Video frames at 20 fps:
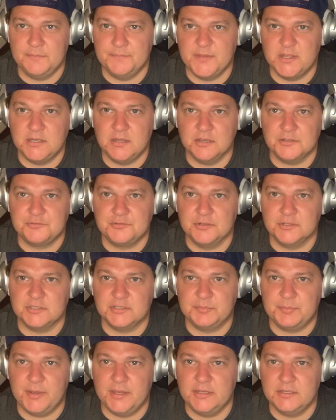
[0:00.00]
industrial
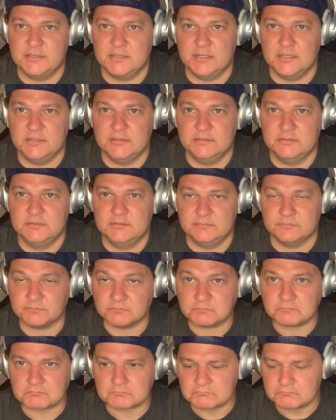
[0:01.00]
space, and
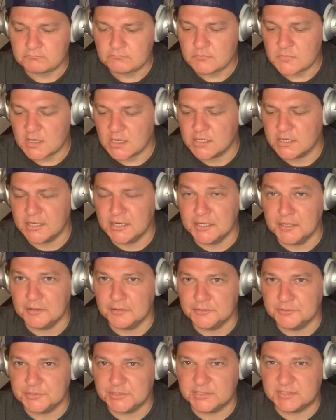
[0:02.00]
again, an
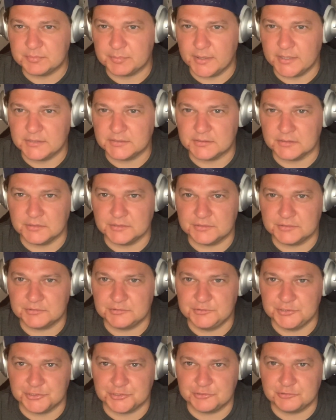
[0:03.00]
energy space, so it's
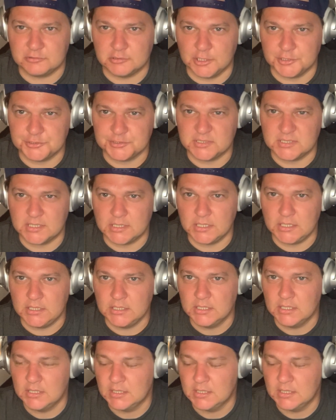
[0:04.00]
just crush city.